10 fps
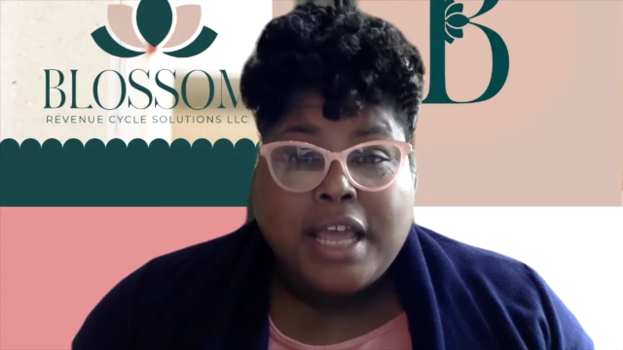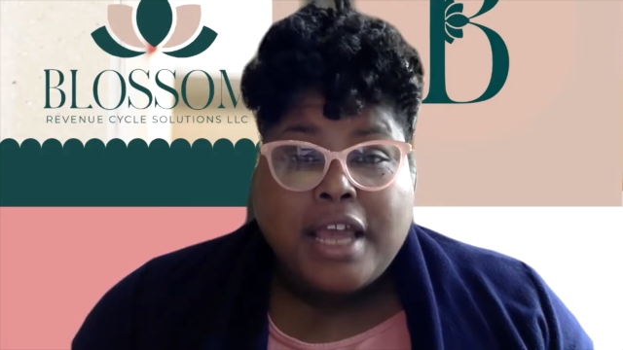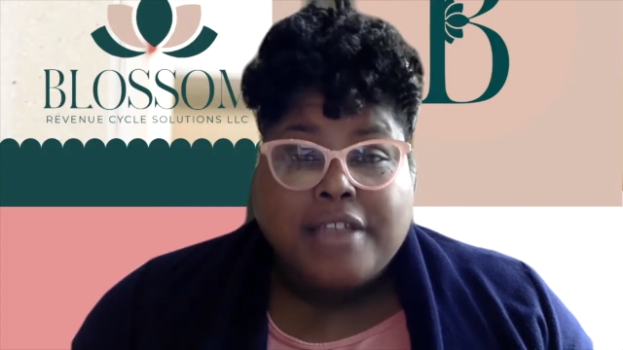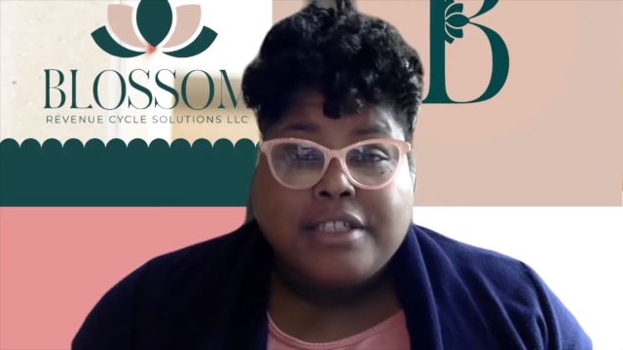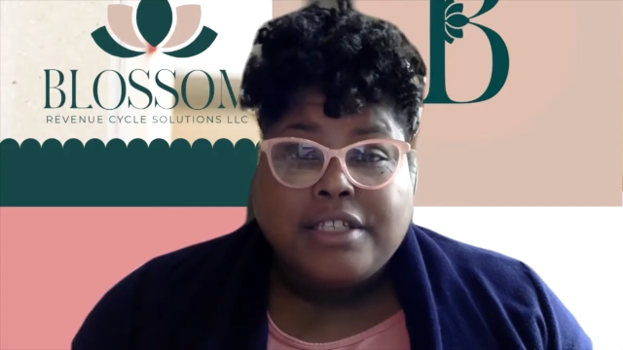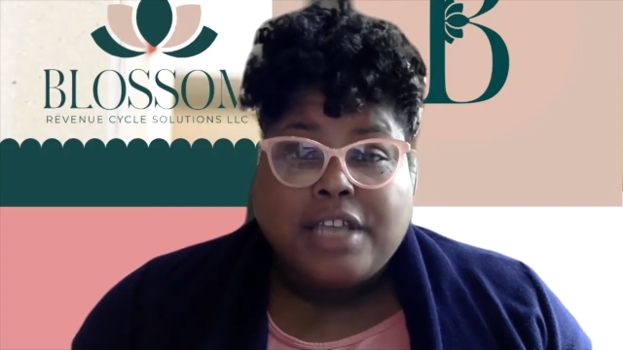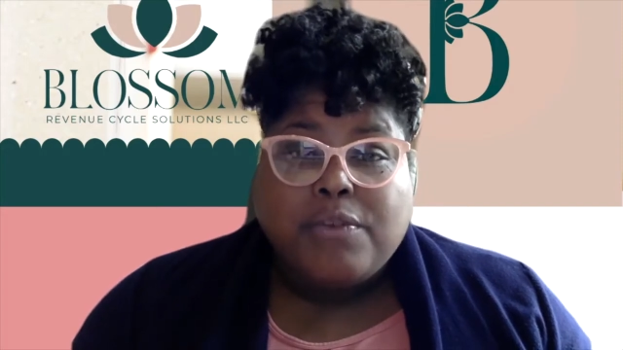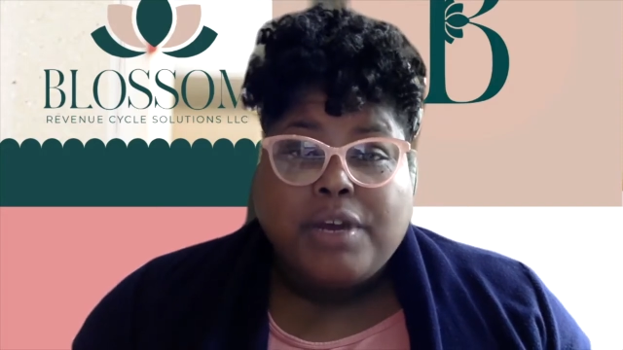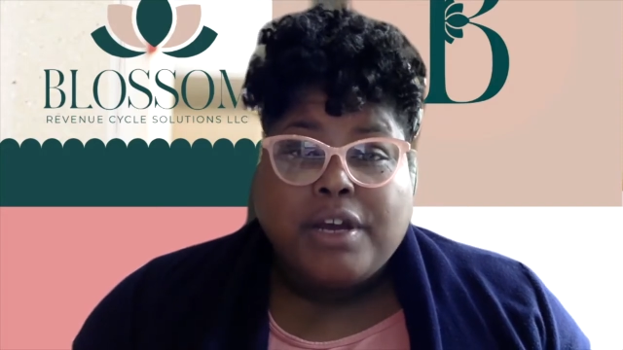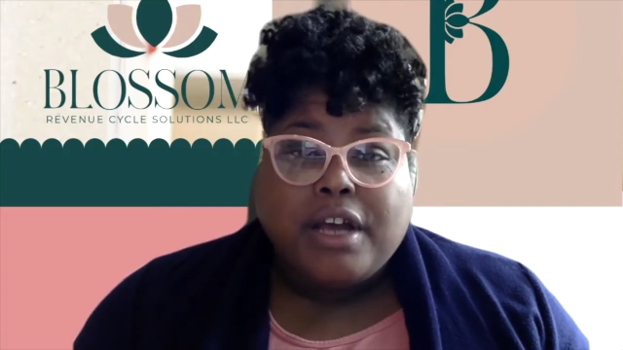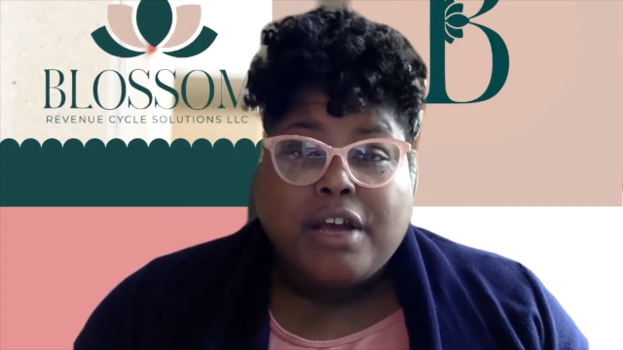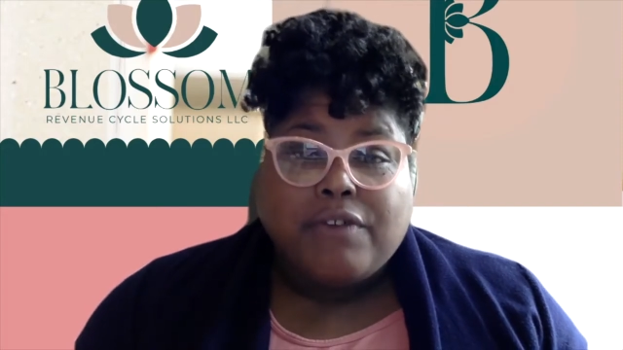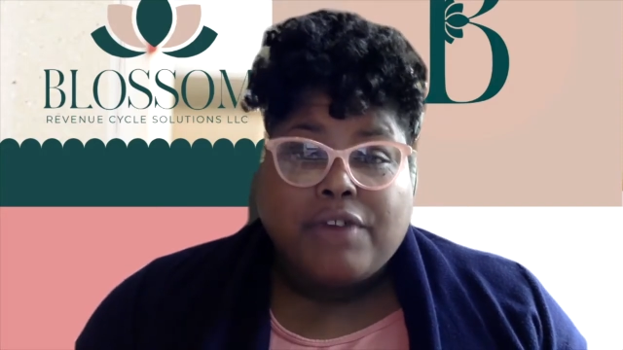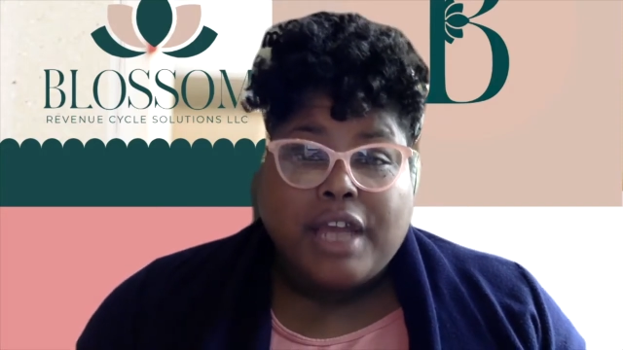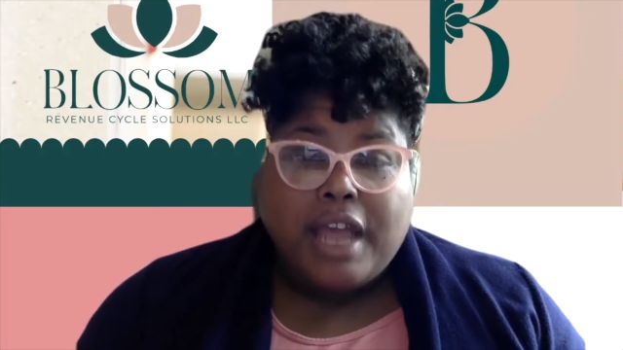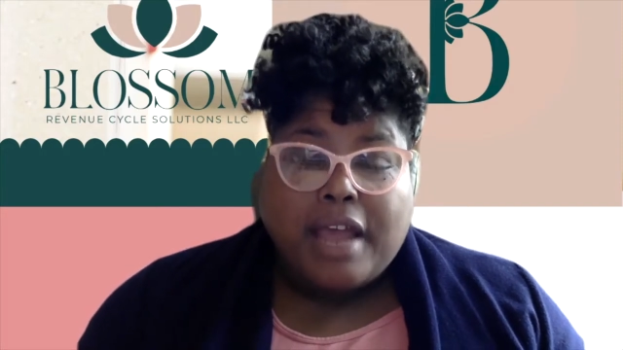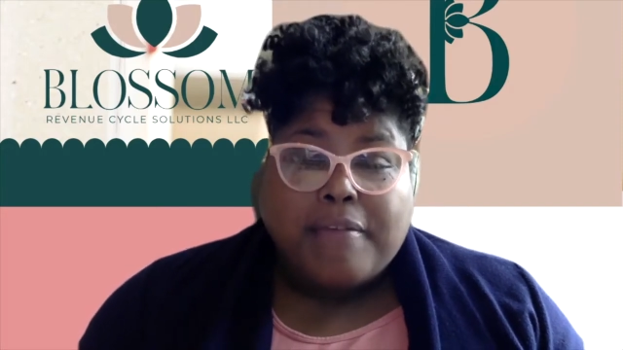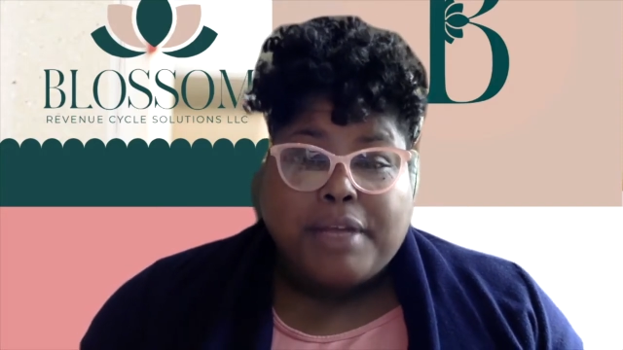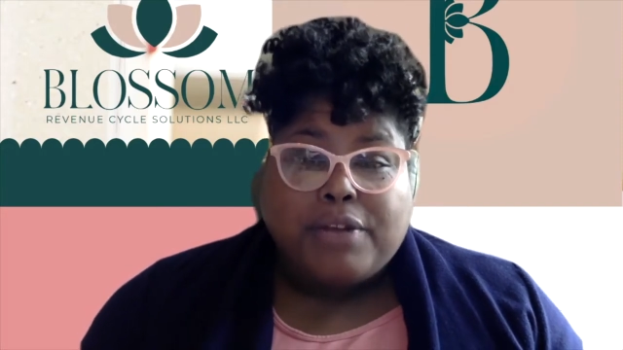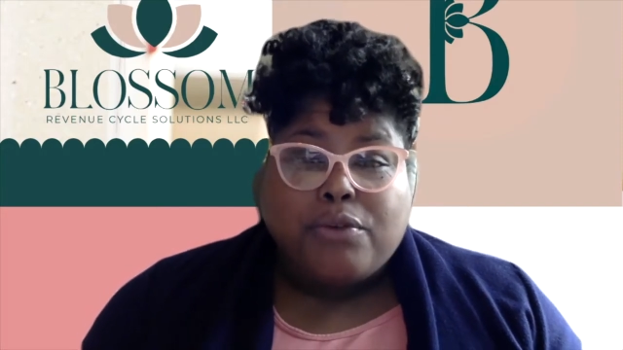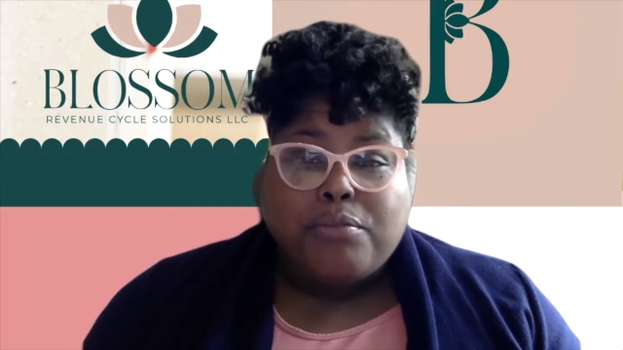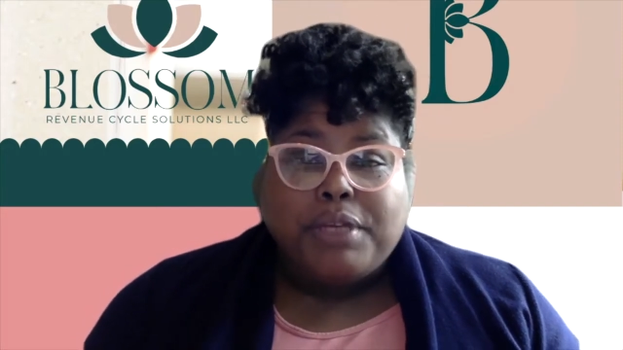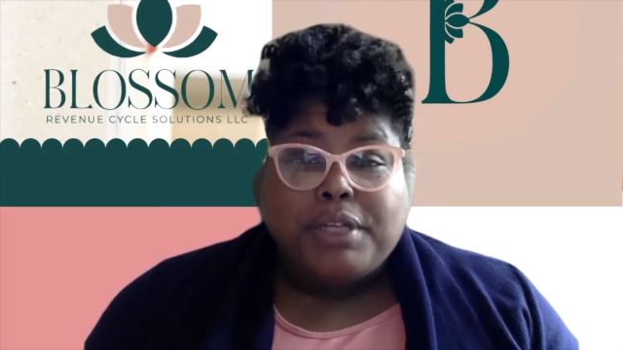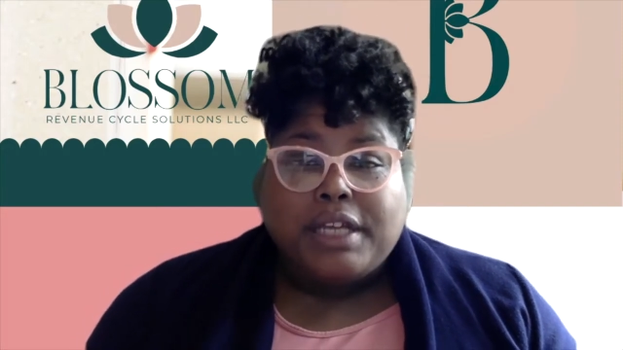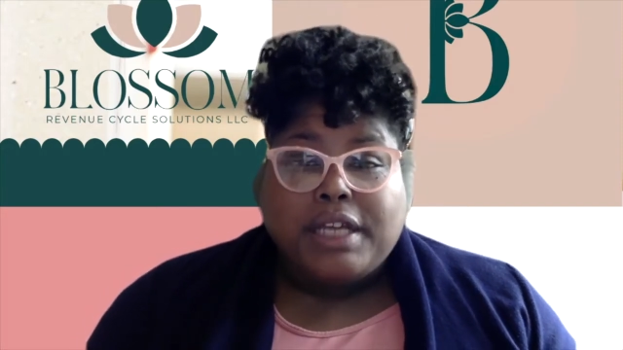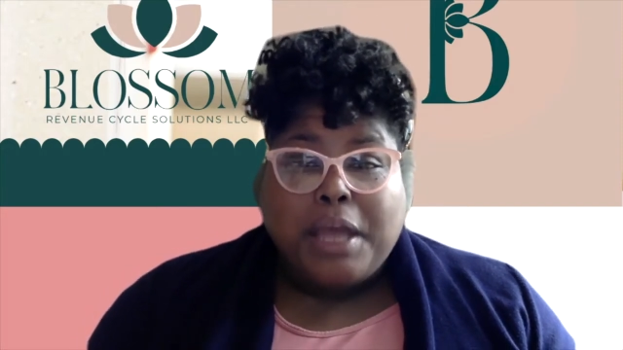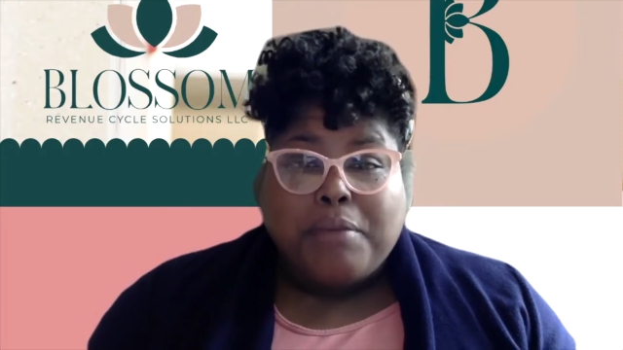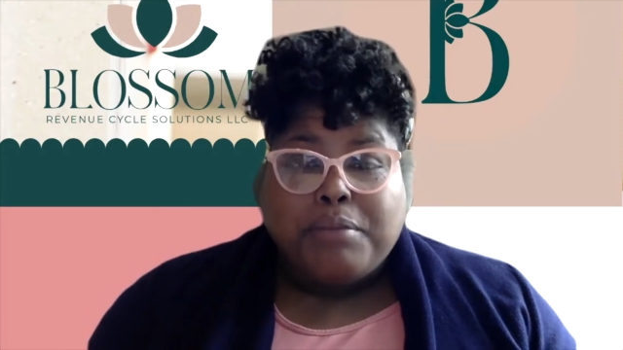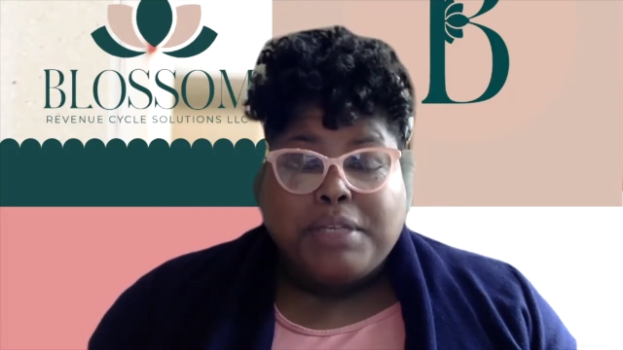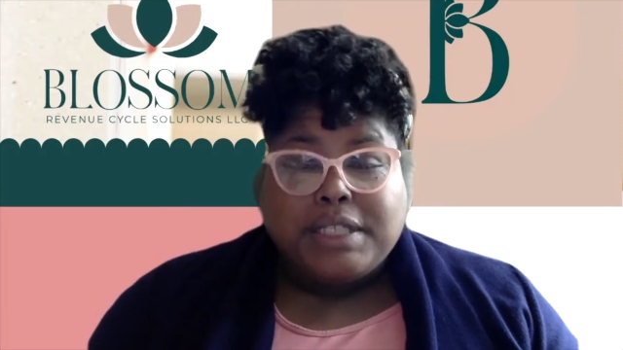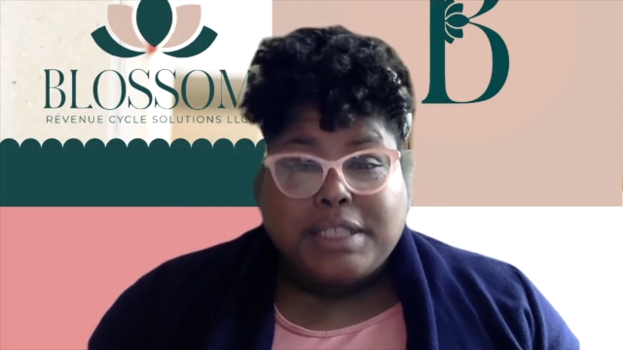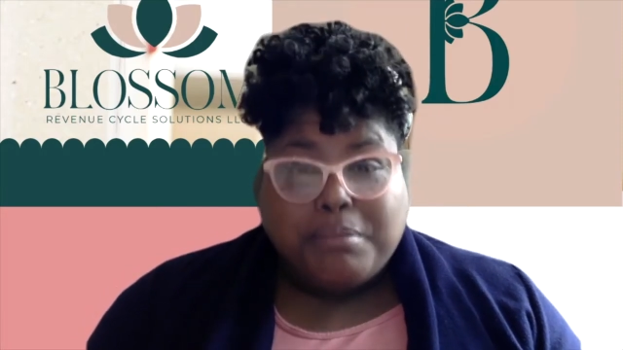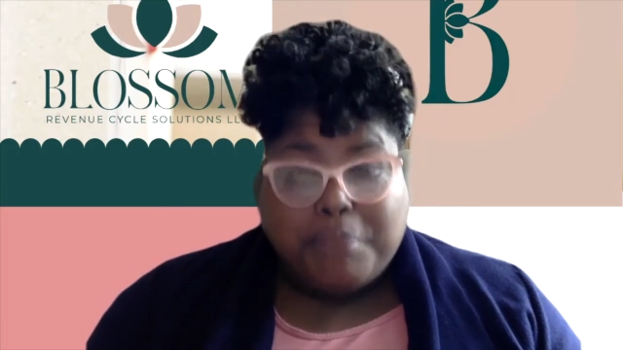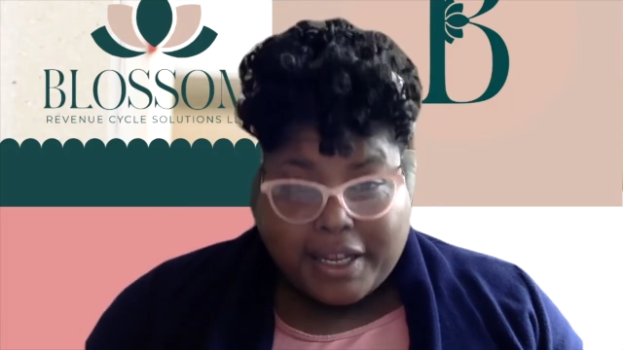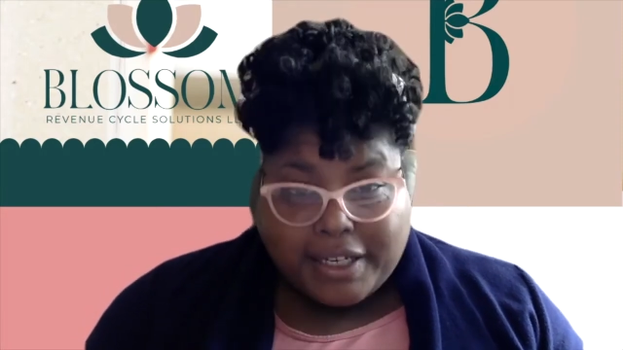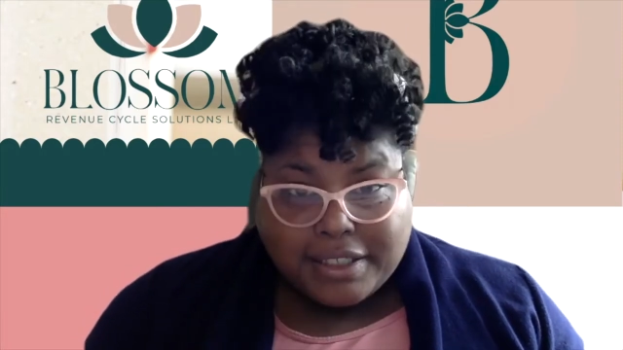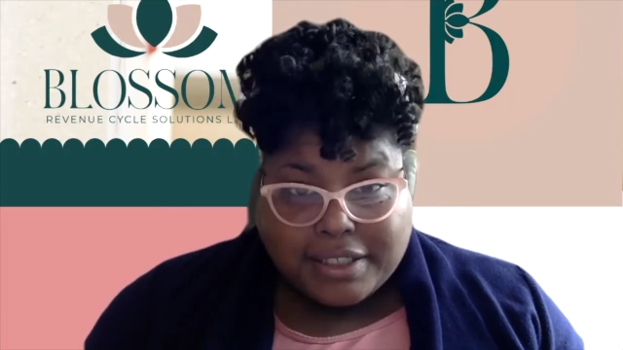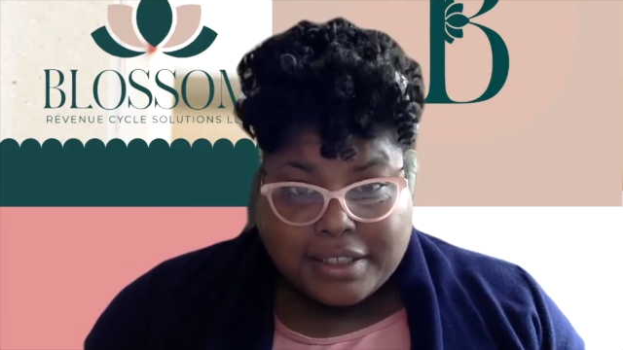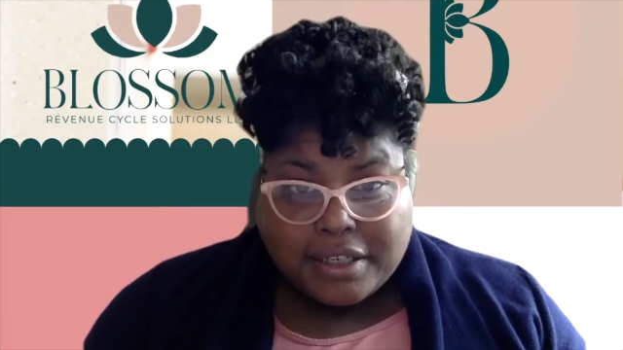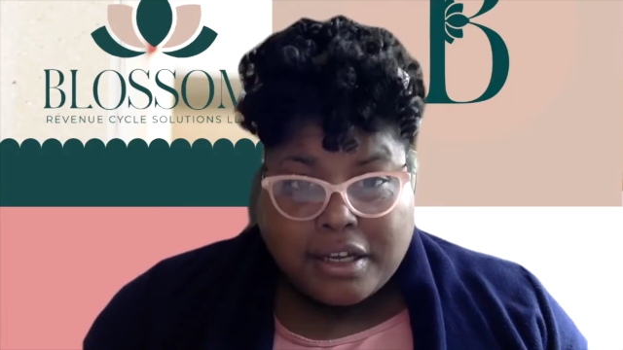and today we are covering at Medical Billing Bits and Bytes,